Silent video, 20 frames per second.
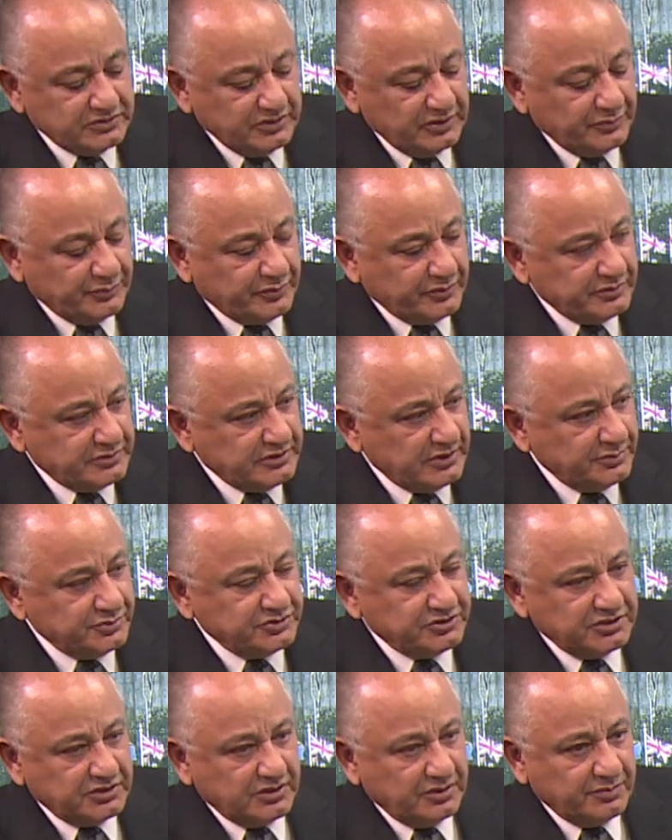your
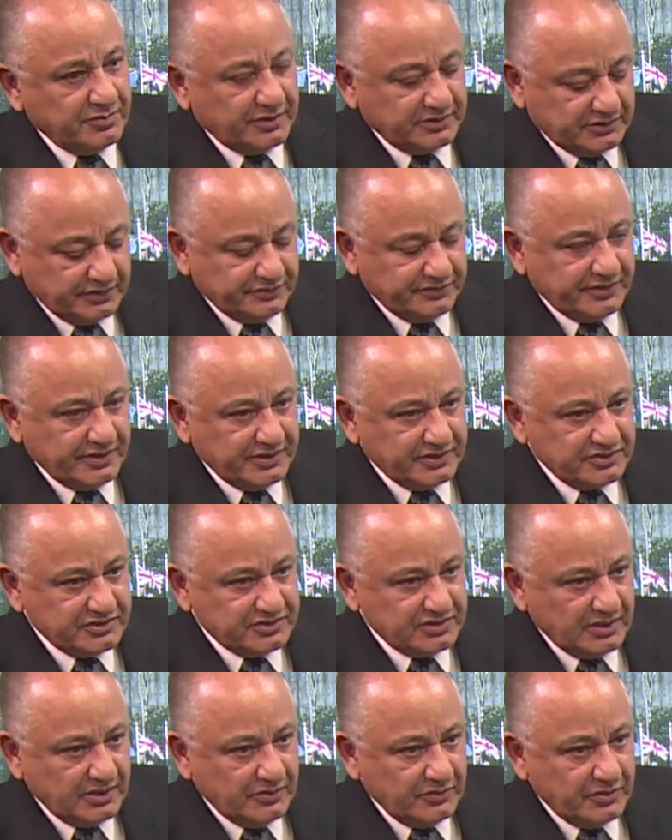perception about
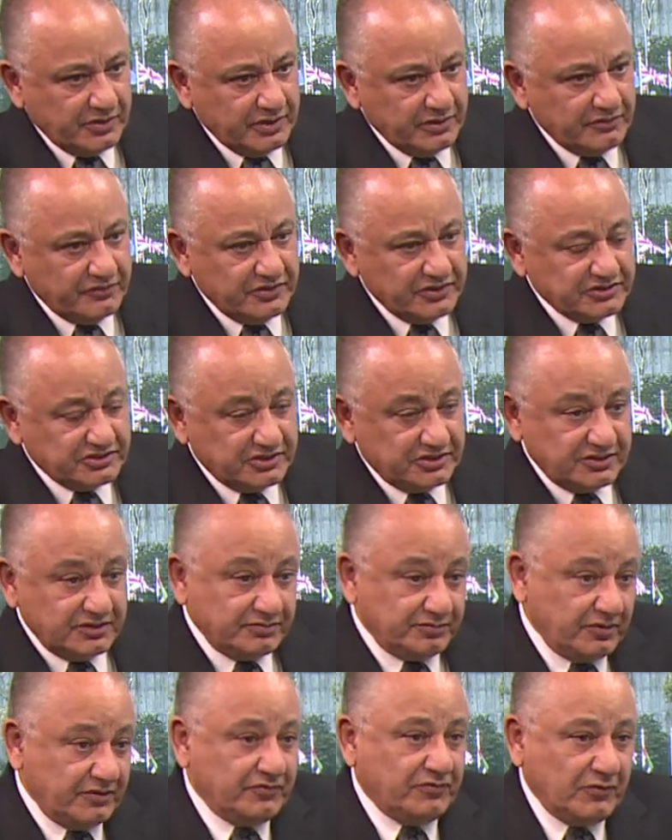Afghanistan when you
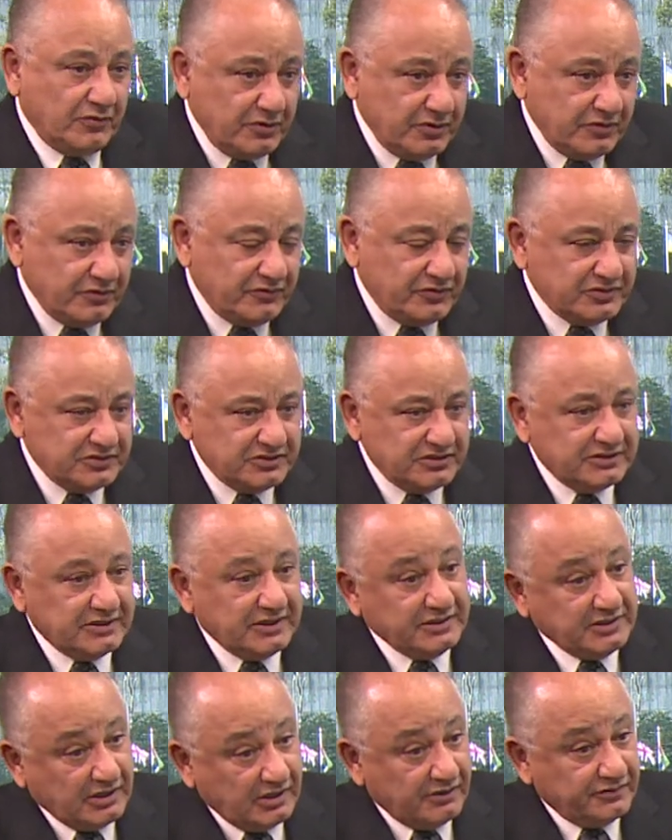visited, before you visit
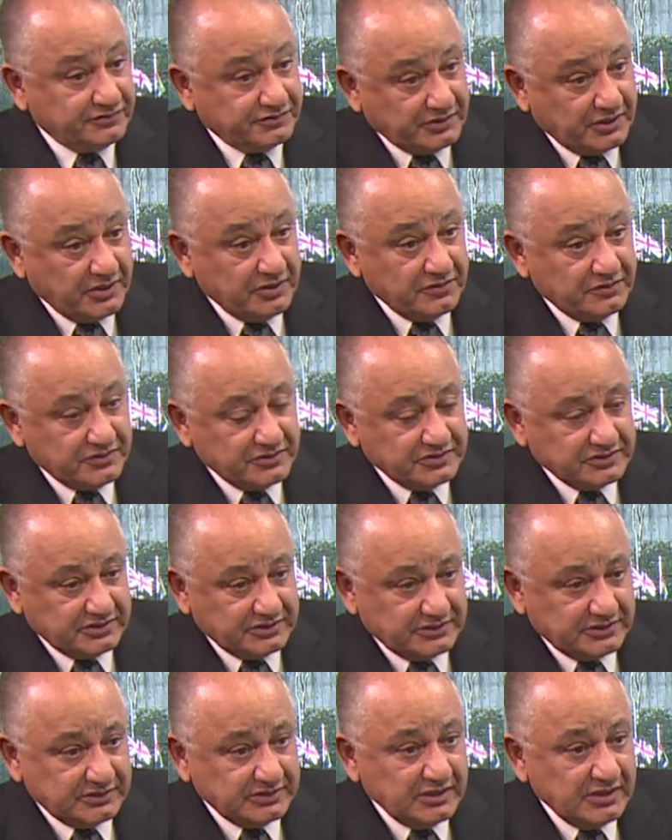and after you
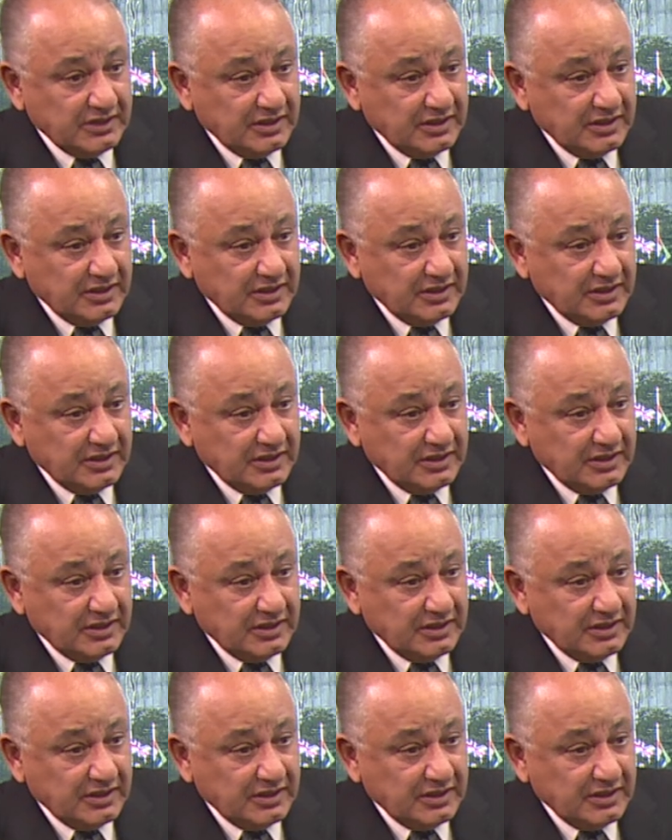visited?